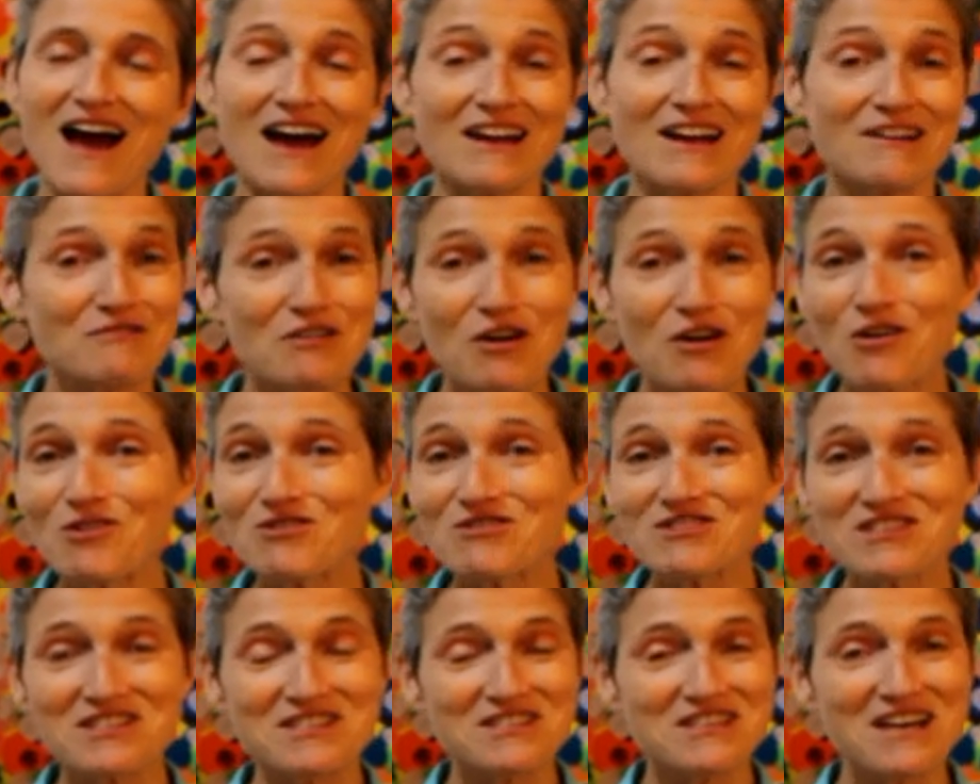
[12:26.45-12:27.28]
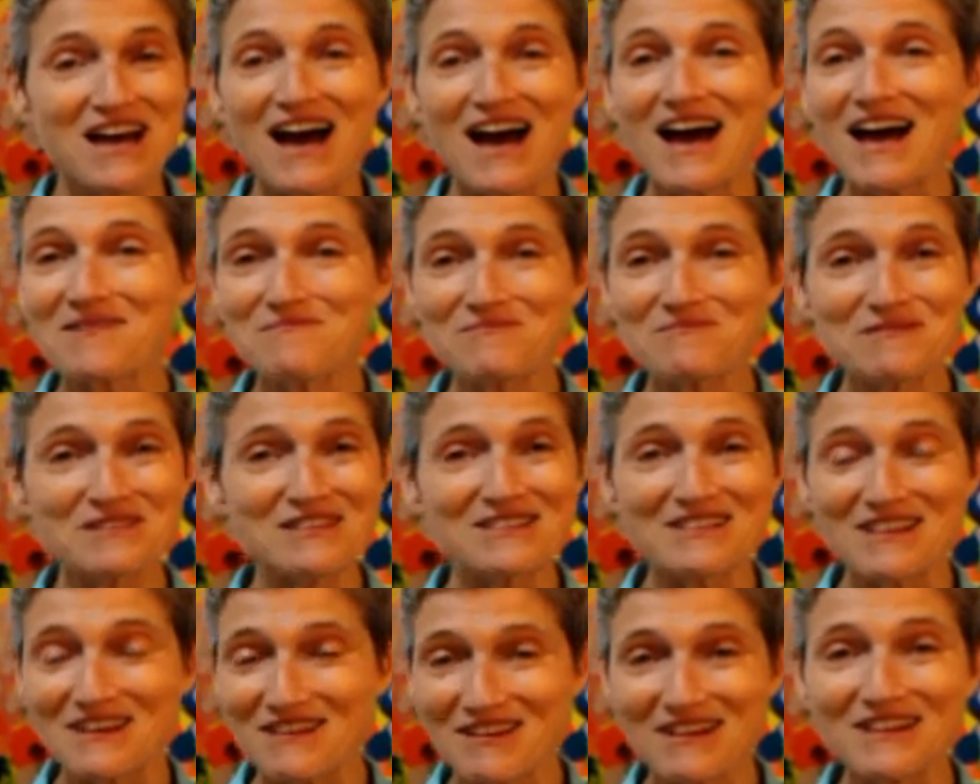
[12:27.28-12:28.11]
And of course,
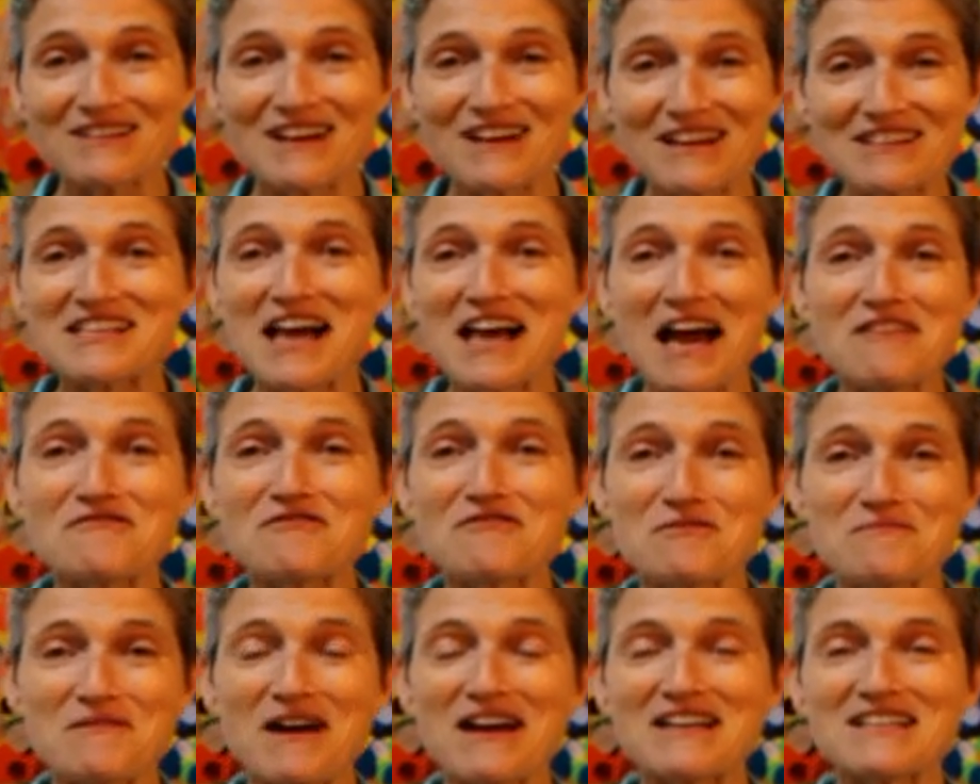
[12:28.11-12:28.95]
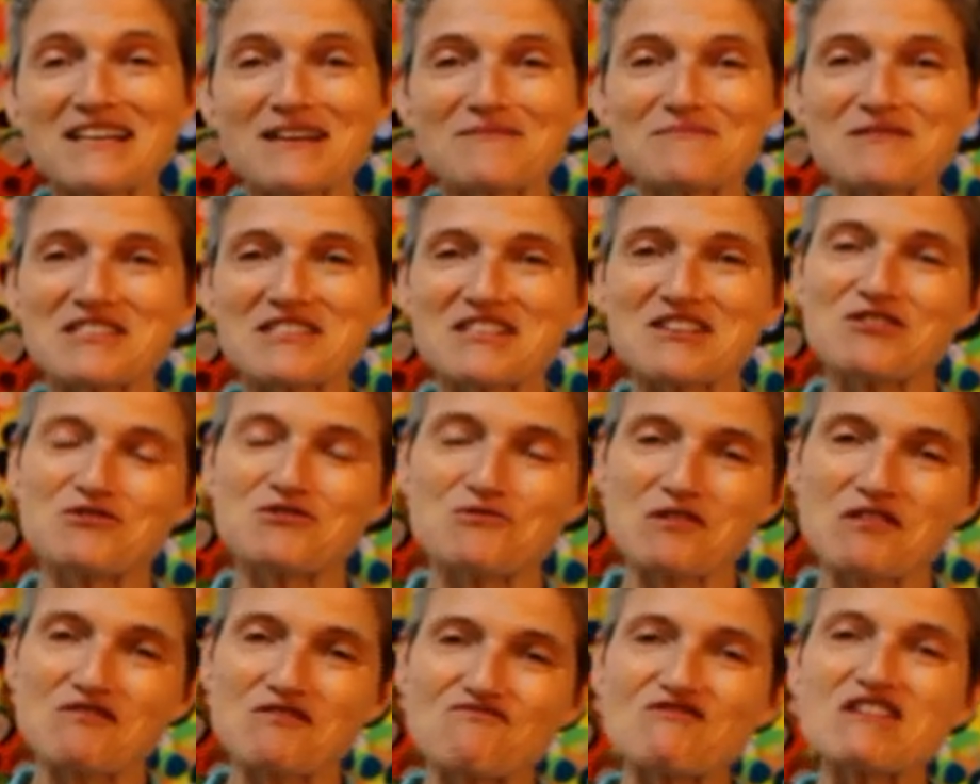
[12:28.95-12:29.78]
aside from that, I'm still
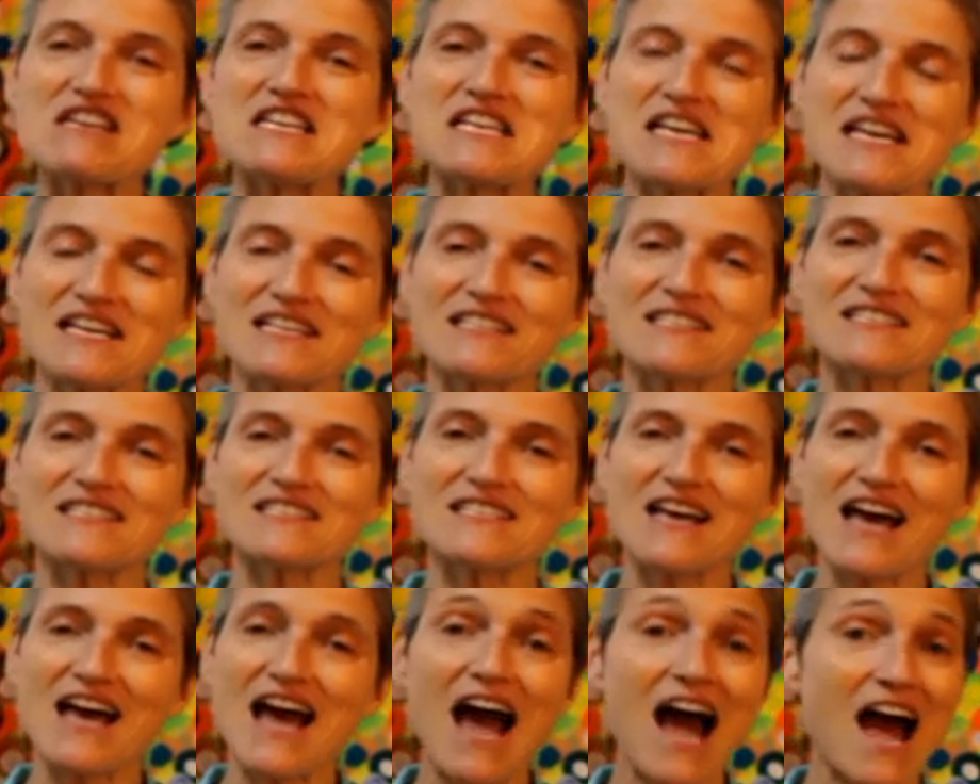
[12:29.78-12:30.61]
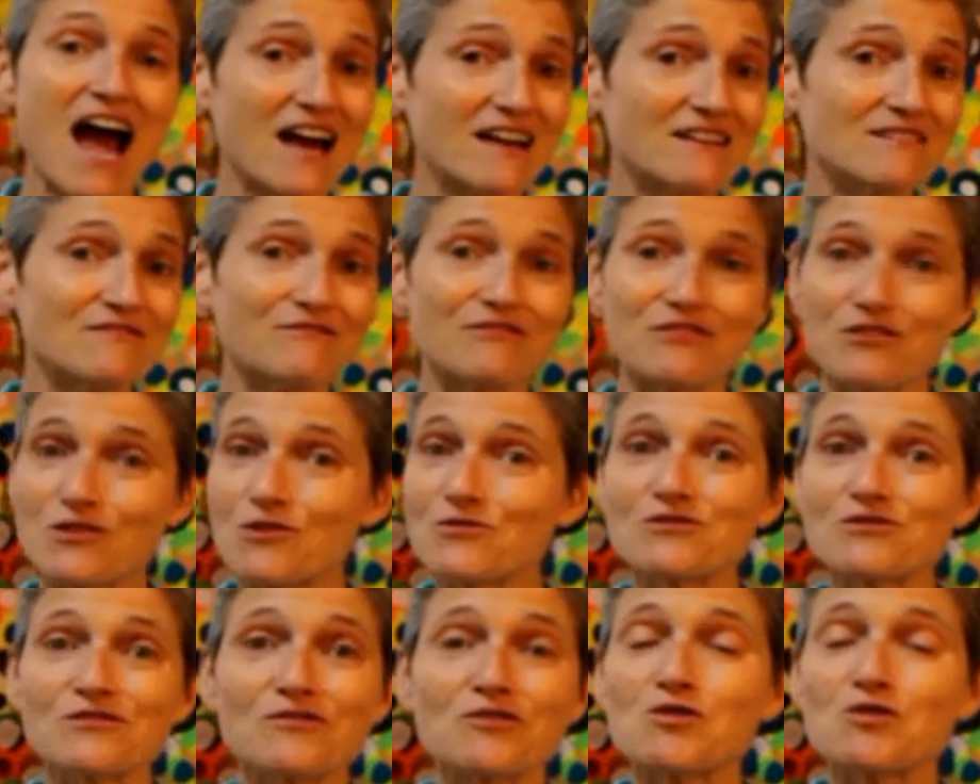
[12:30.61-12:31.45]
doing readings, and for
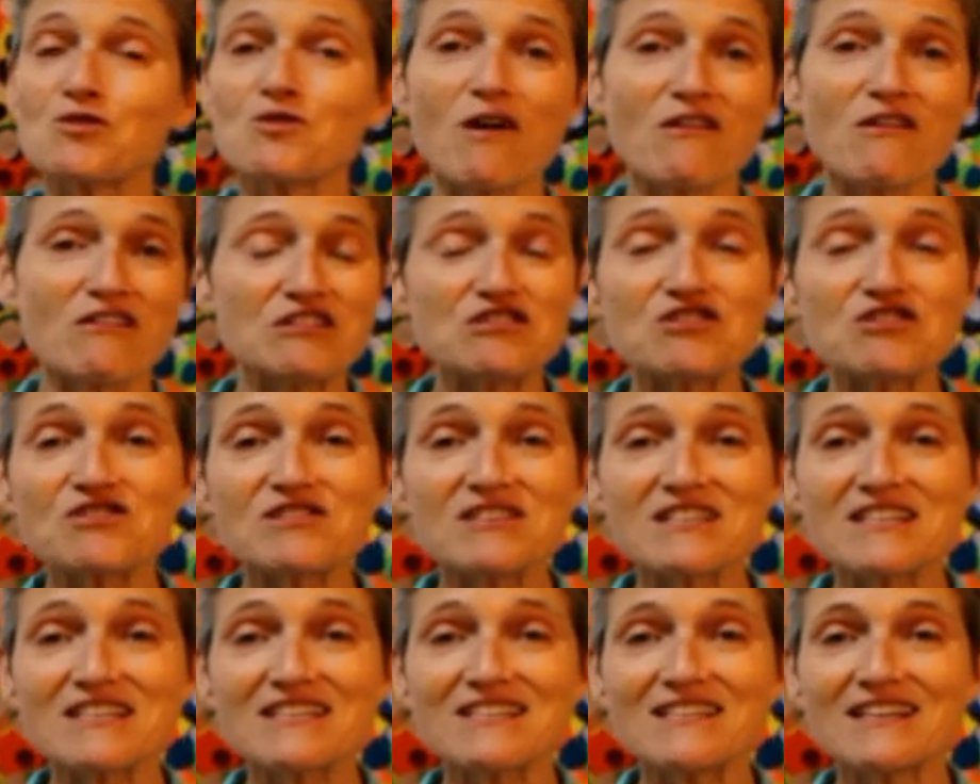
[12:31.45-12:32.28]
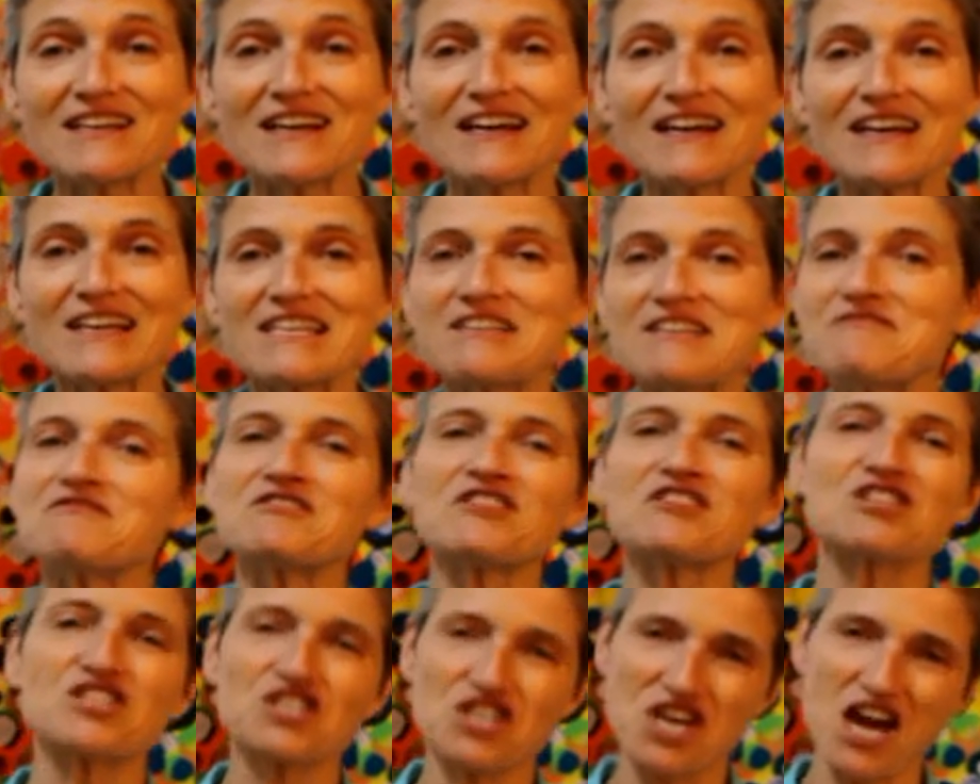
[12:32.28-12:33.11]
those of you who are interested,
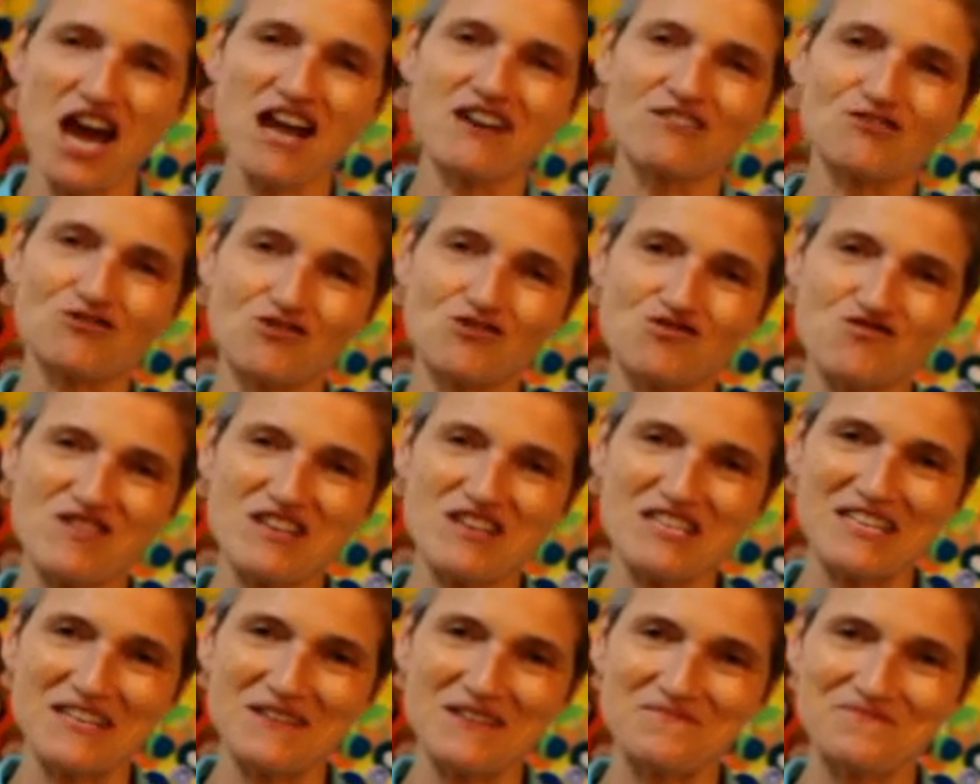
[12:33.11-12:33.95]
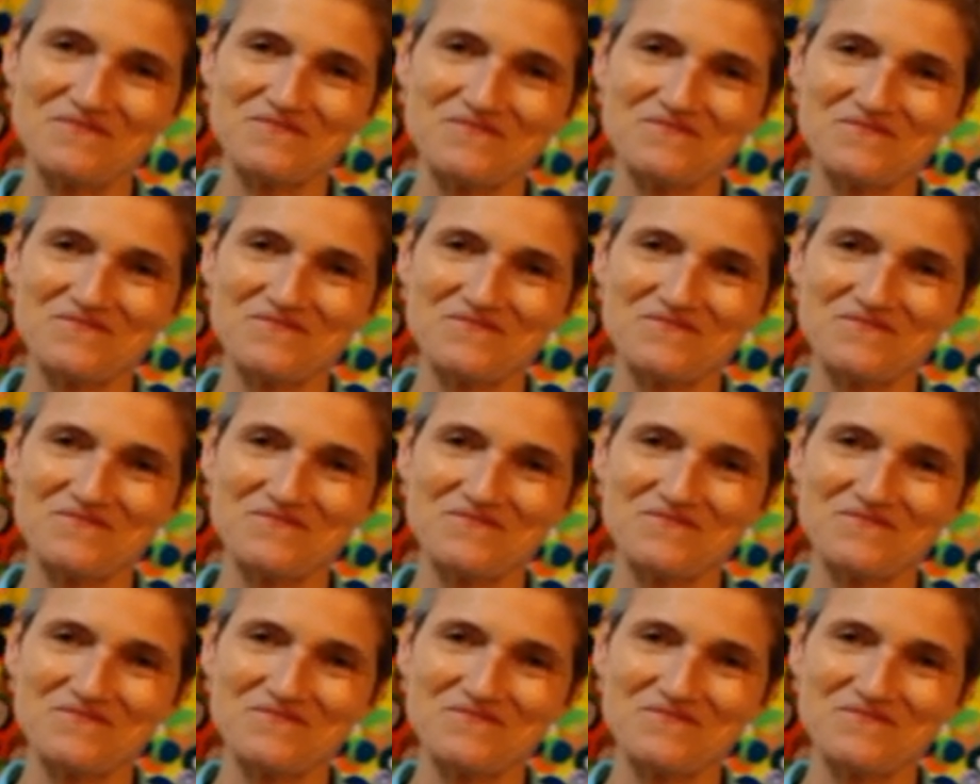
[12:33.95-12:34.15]
even a channeled reading.